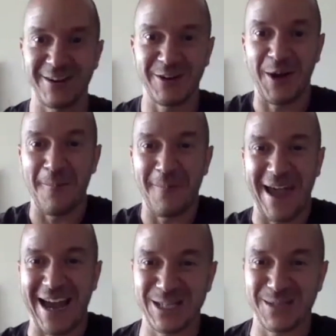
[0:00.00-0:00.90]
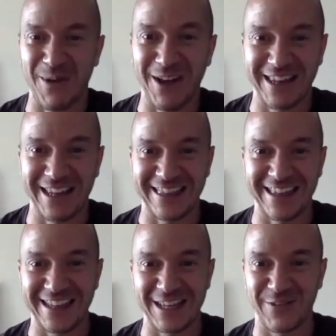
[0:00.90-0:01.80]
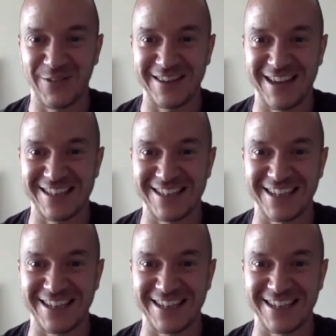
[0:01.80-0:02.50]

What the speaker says: compact spot like that. That's fantastic.